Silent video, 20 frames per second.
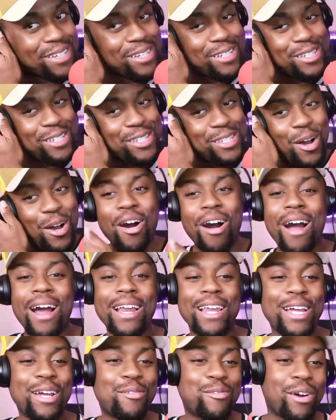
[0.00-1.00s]
Carly
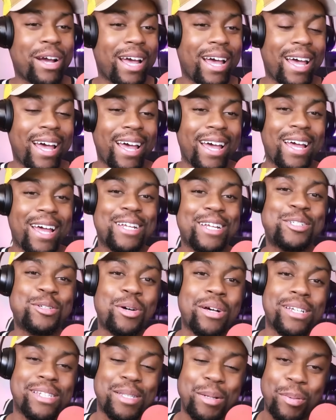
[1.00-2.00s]
Red
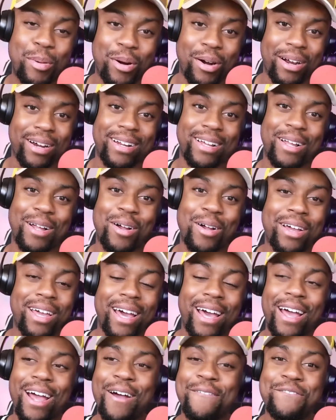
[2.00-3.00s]
joins the party,
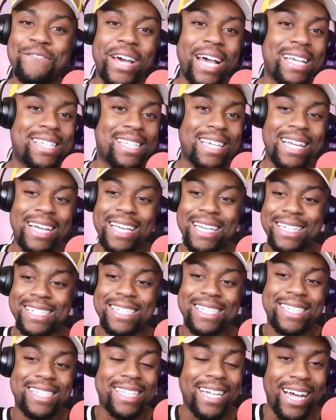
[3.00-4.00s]
okay? Face looking
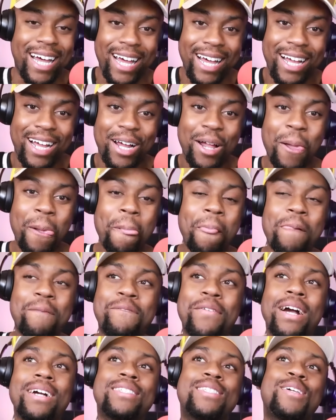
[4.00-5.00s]
stuck.
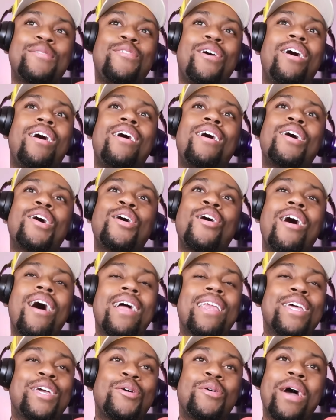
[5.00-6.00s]
First of all,
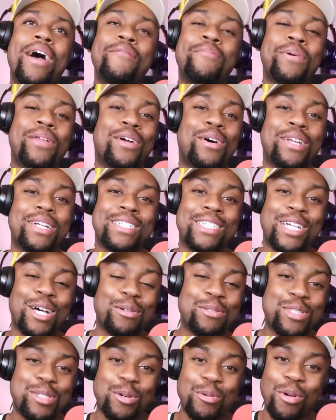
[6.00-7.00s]
Carly, you have been on this show
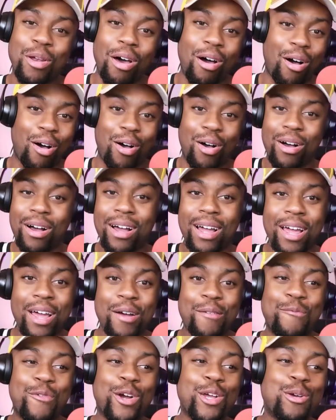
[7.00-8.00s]
too long
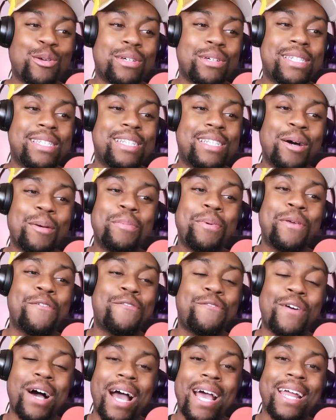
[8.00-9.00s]
for you to still be
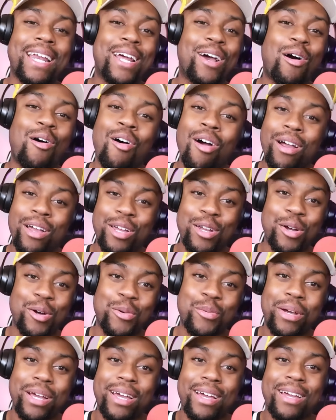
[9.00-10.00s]
fighting and arguing
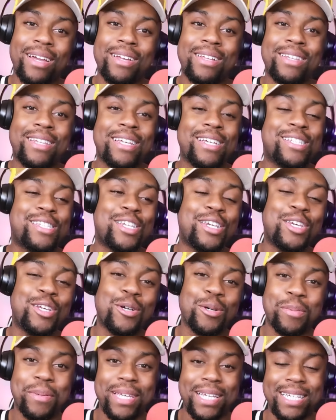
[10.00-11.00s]
with these
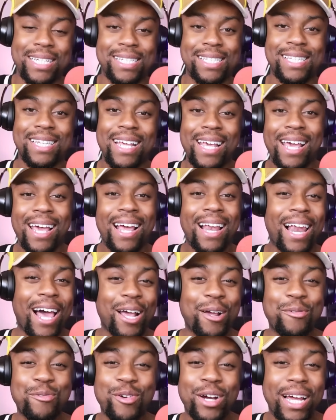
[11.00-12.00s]
newbies. Like,
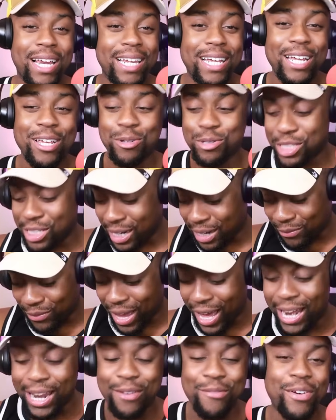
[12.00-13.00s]
really? You should have
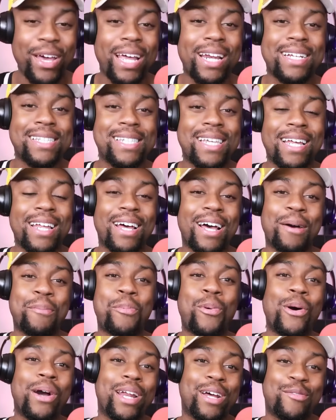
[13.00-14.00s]
elevated to a
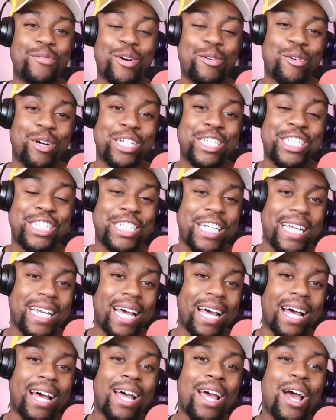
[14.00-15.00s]
point of a
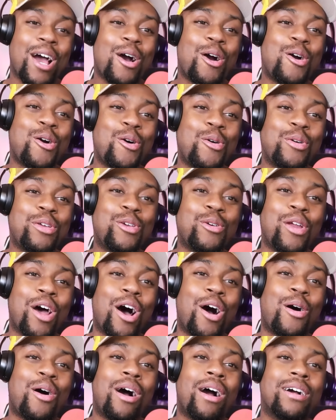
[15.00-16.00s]
Rashida who,
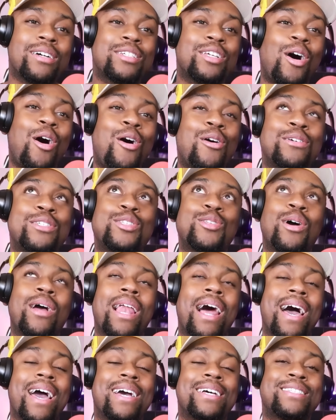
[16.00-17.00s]
her own
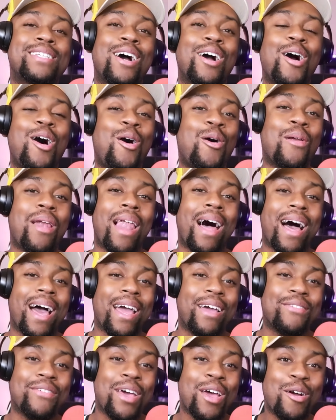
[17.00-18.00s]
storyline is her own life.
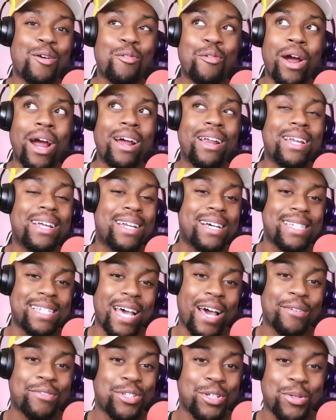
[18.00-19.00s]
Rarely does it
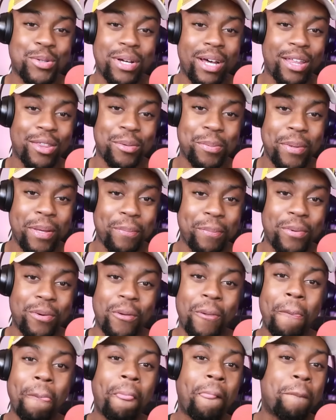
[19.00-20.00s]
have to do with other people.
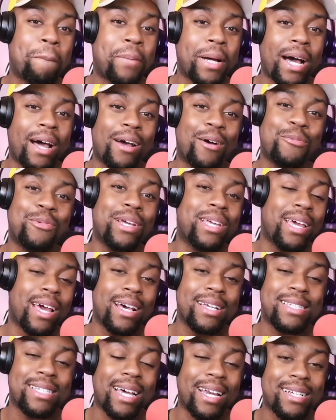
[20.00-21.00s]
But we can't
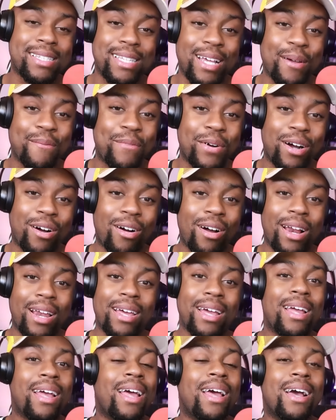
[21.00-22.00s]
say the same for Carly,
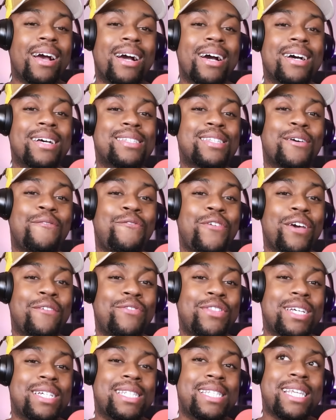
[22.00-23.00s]
because
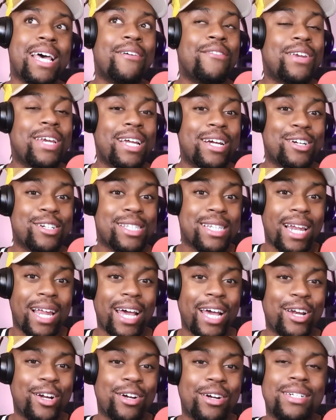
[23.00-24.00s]
57 years
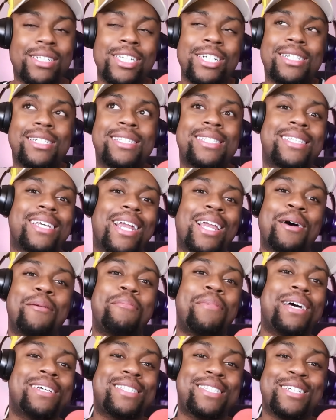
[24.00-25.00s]
later, she's still a
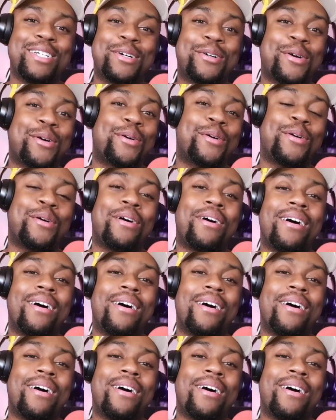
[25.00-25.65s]
messy girl.